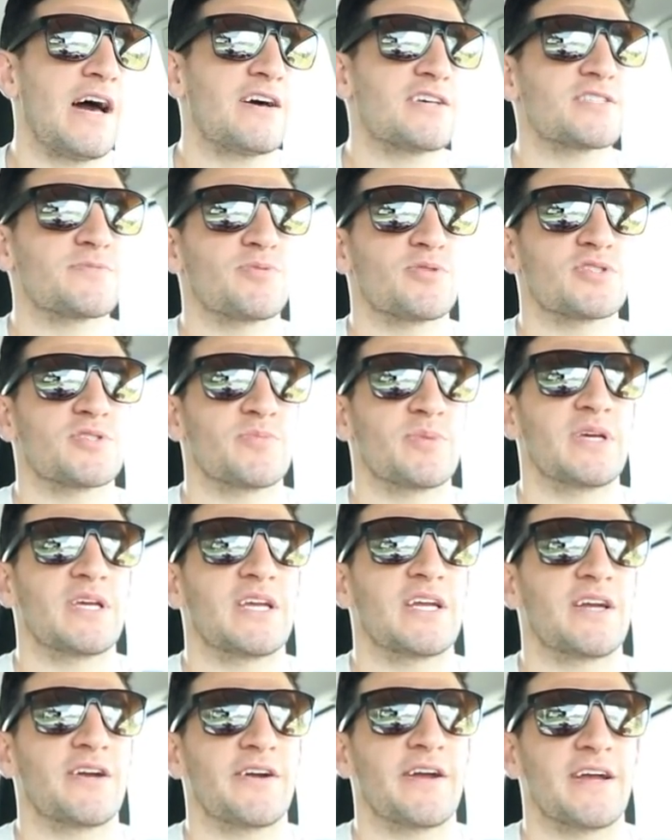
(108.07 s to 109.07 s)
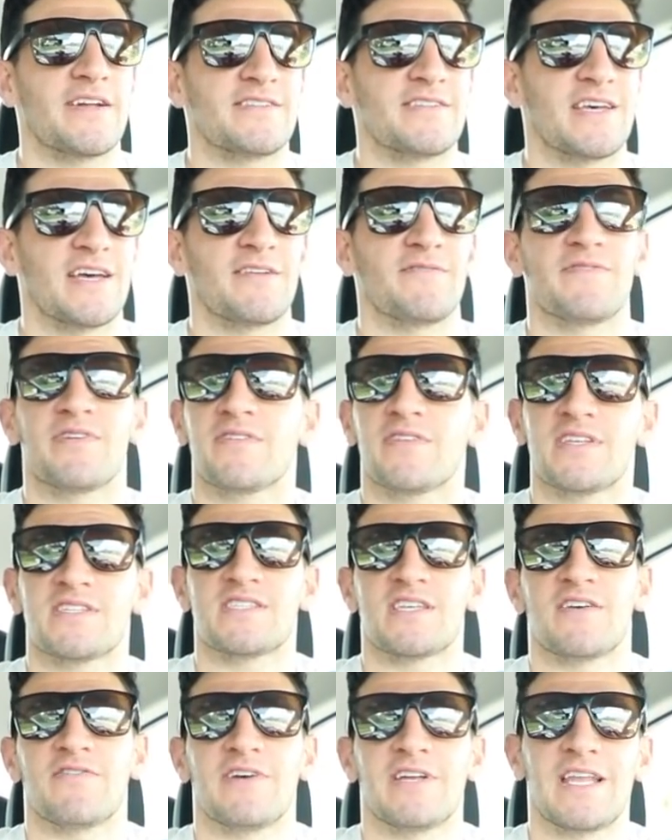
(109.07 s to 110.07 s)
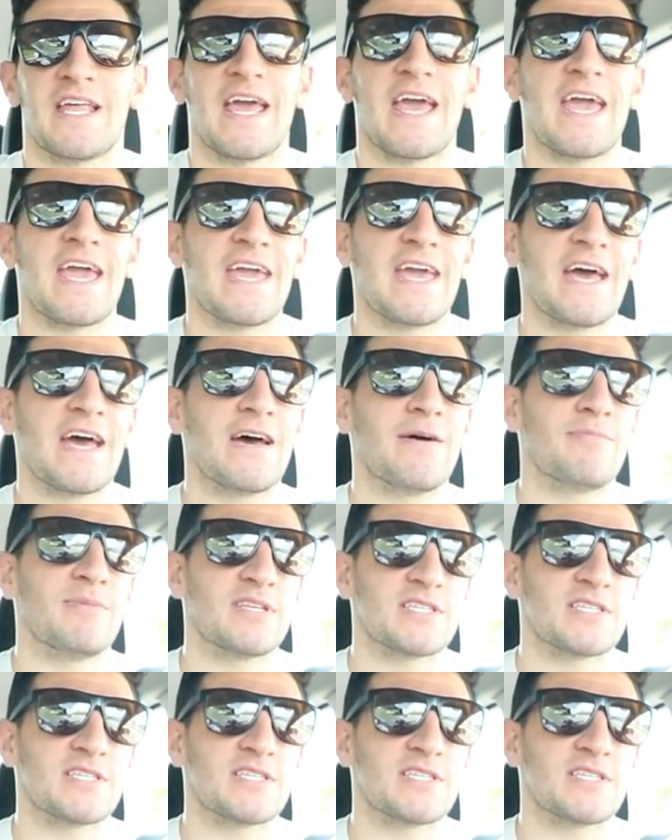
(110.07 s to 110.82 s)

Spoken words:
I was supposed to be here at 10:57 a.m.